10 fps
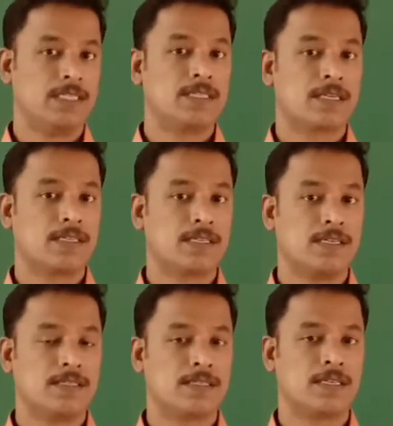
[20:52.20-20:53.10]
He
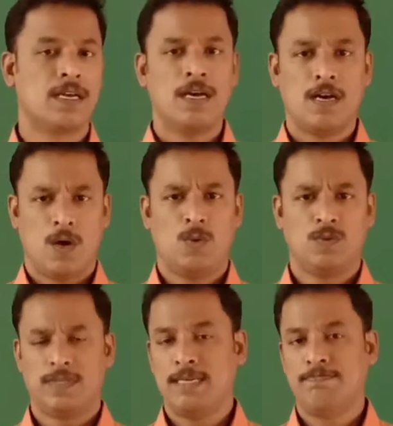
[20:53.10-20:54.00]
discusses
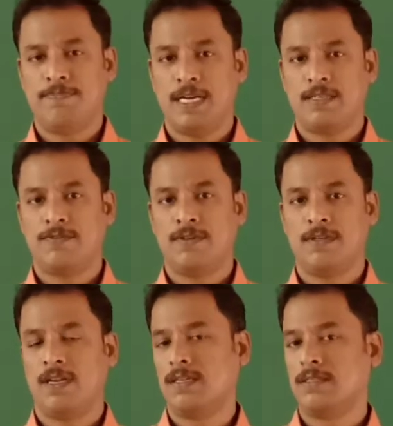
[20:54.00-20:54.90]
how
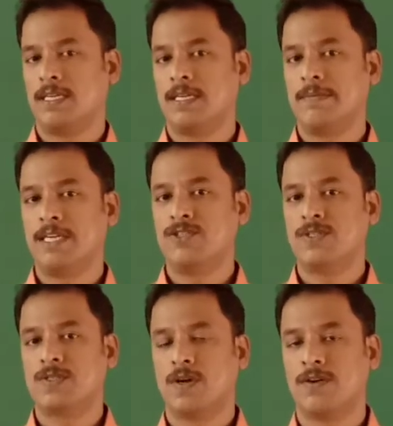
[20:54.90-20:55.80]
impactful the
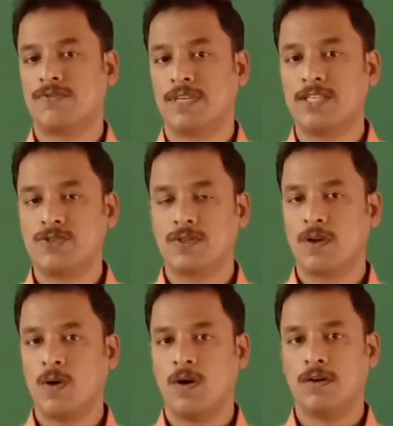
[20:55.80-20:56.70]
images of
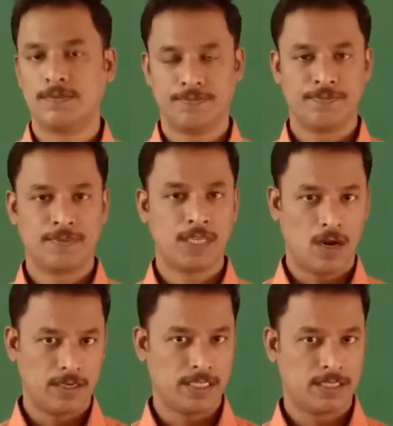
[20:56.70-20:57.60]
nature are
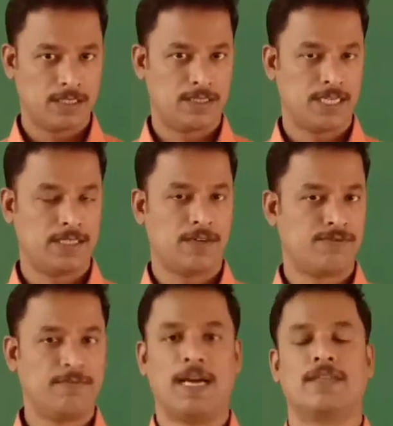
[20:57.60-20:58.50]
on his state
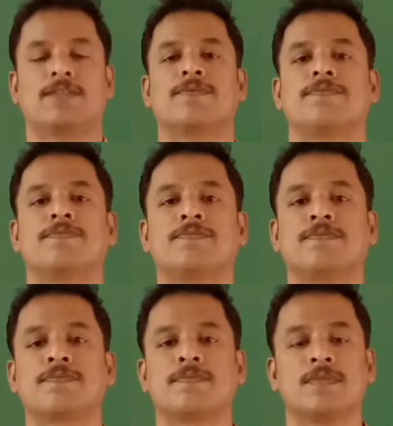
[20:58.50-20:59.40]
of mind.
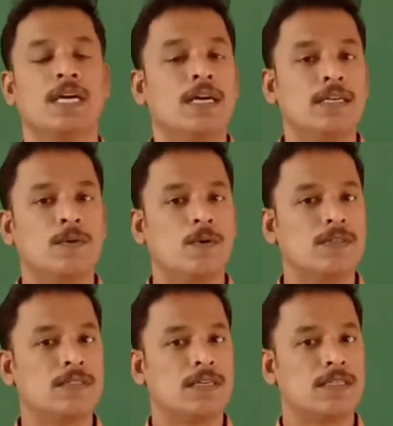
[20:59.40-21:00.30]
He
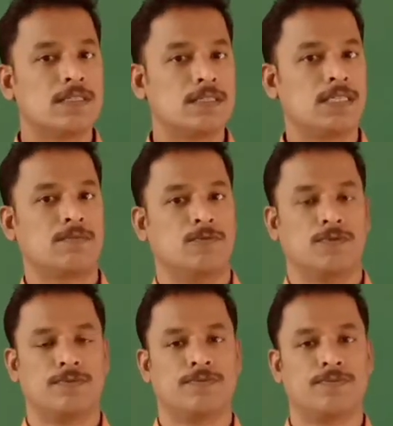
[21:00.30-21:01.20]
was in a sweet
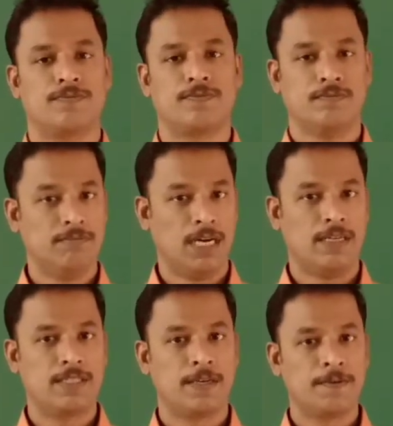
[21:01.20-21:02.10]
mood,
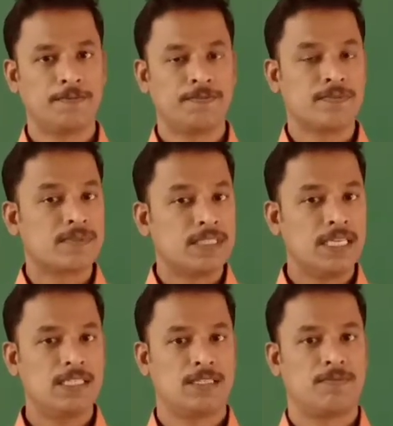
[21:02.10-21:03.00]
but
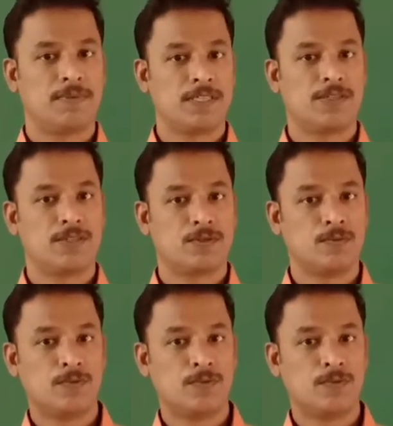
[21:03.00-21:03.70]
this pleasant